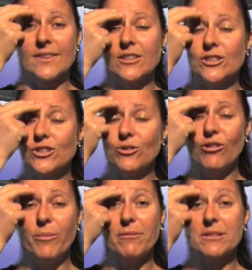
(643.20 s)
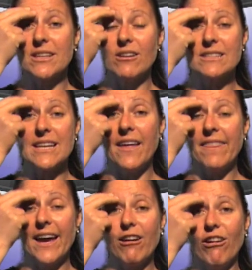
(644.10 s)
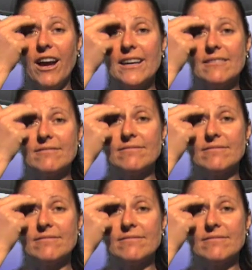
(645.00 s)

Sure, my results aren't that great.